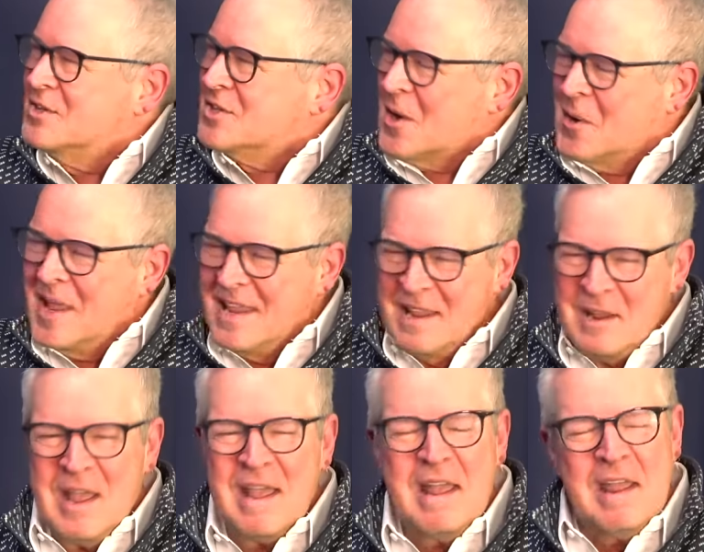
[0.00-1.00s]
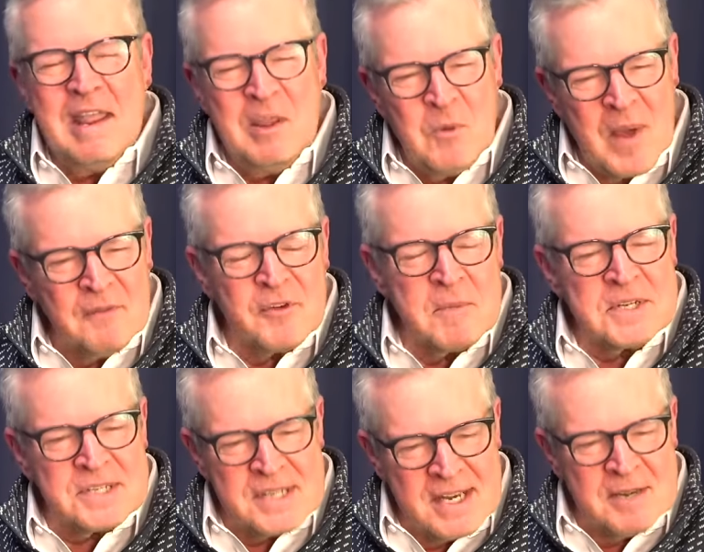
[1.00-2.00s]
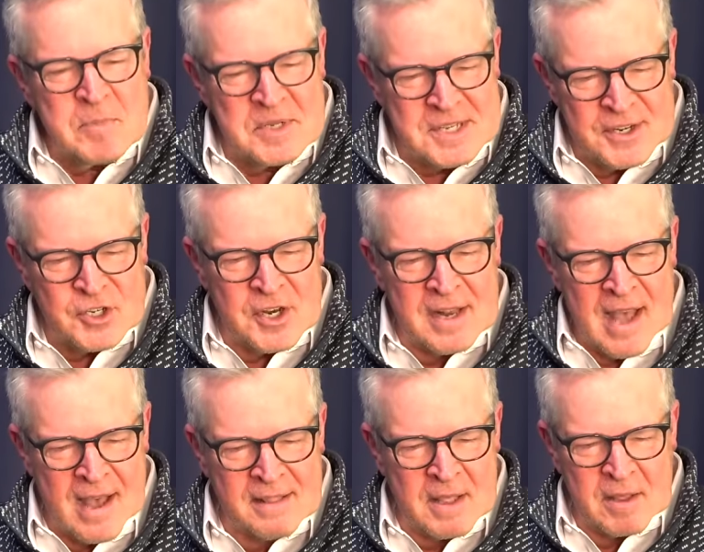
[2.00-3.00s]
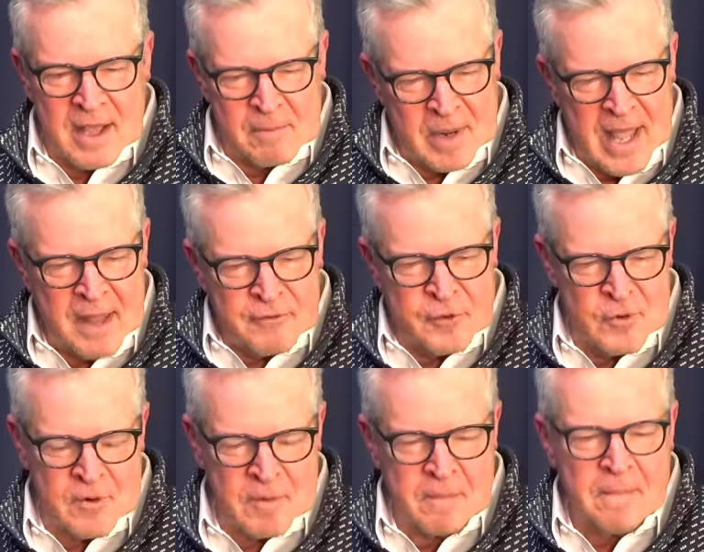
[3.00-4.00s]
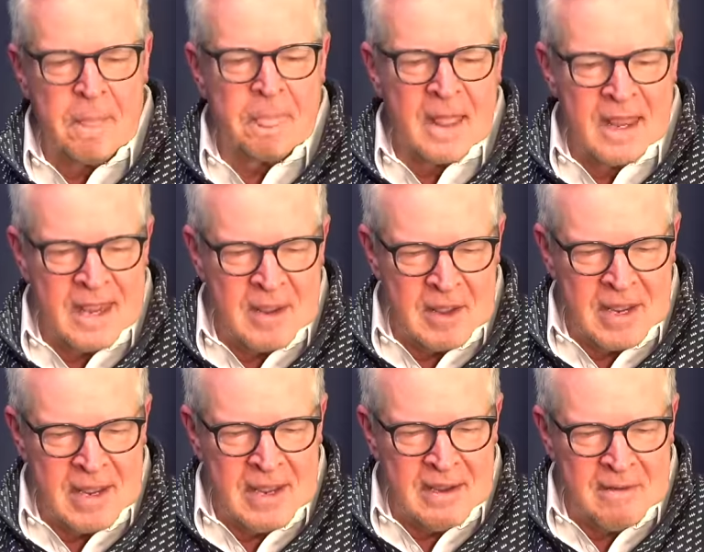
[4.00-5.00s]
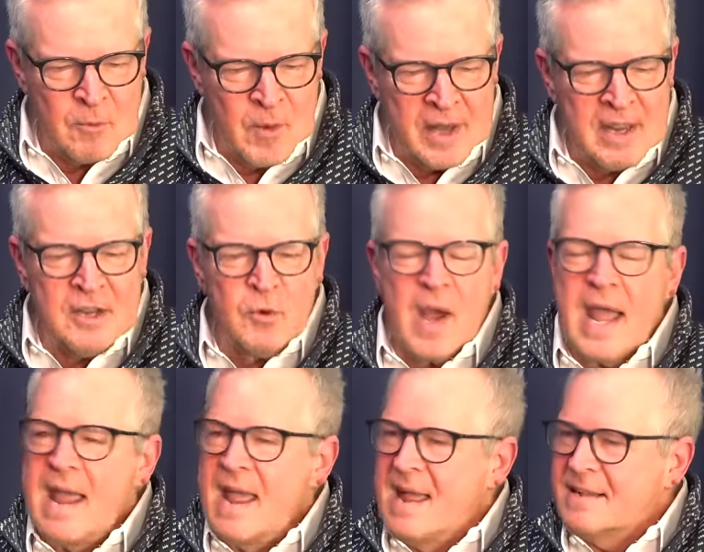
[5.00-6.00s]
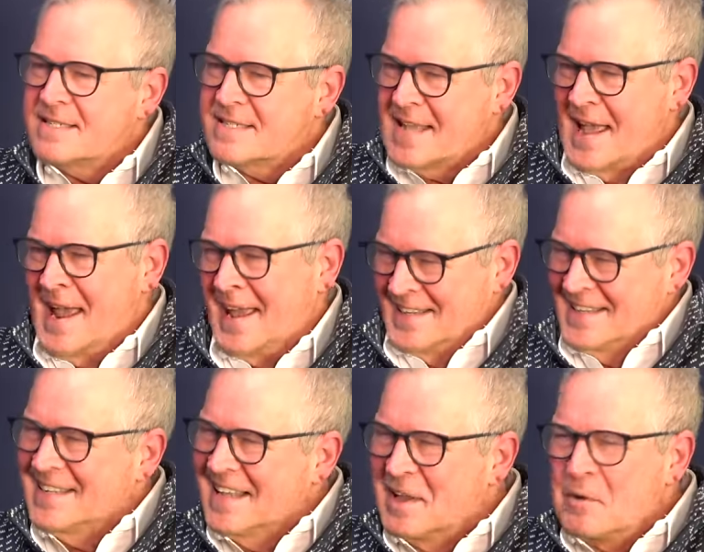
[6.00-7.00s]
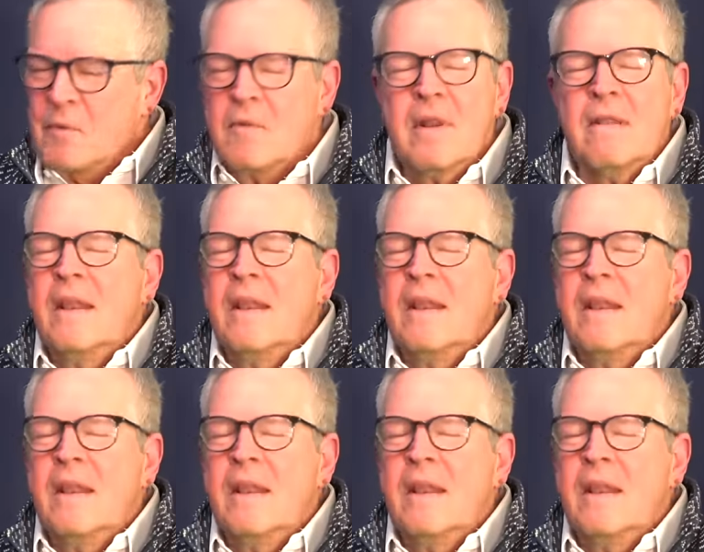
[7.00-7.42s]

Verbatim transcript: so he, he went from a seated position on the platform, he, he went into a handstand. Wow.